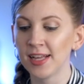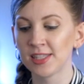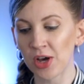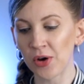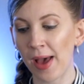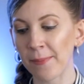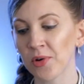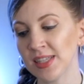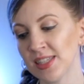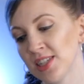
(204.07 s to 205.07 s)
So I'm
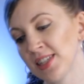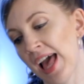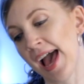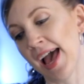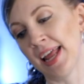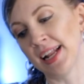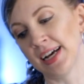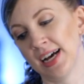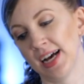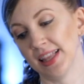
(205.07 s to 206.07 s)
going to just add
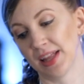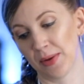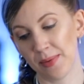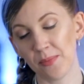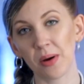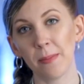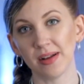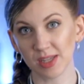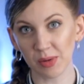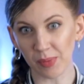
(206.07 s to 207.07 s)
a little bit more
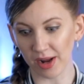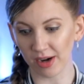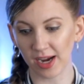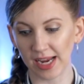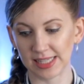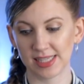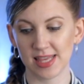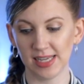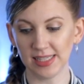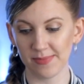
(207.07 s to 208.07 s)
melted butter into
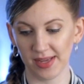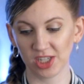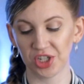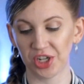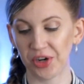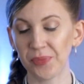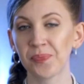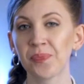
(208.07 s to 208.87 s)
this mixture,